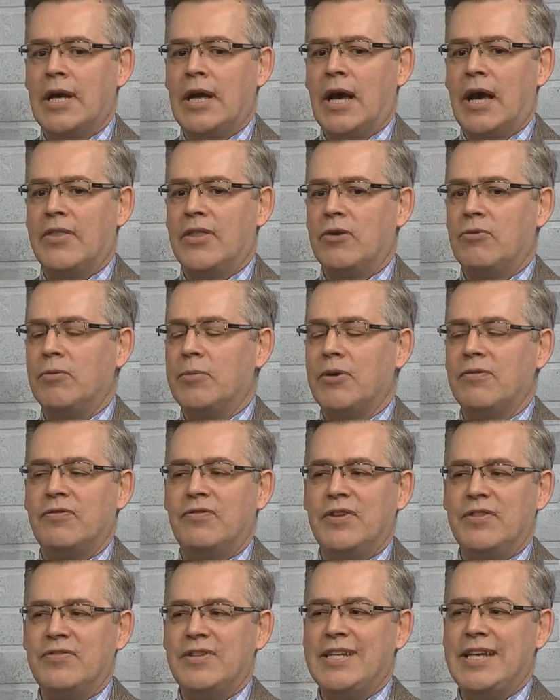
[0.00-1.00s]
I think we're about
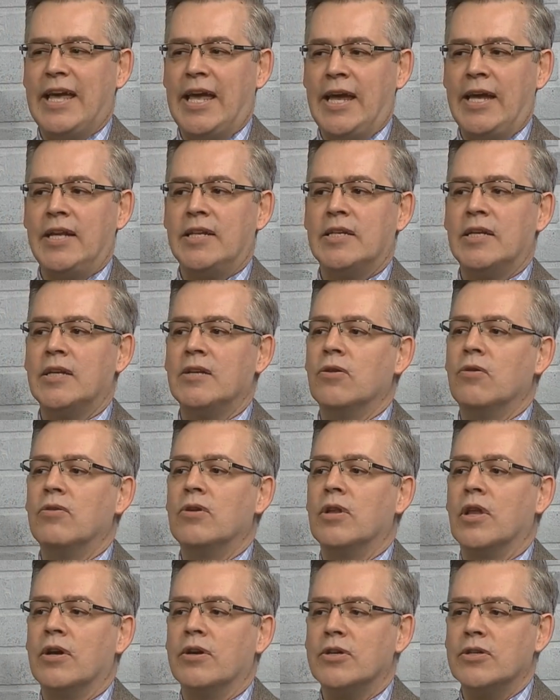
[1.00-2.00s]
58
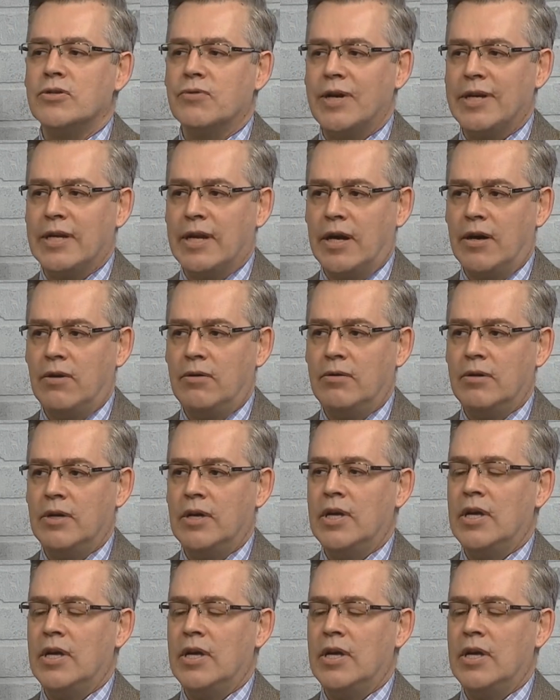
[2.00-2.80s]
local artists right now.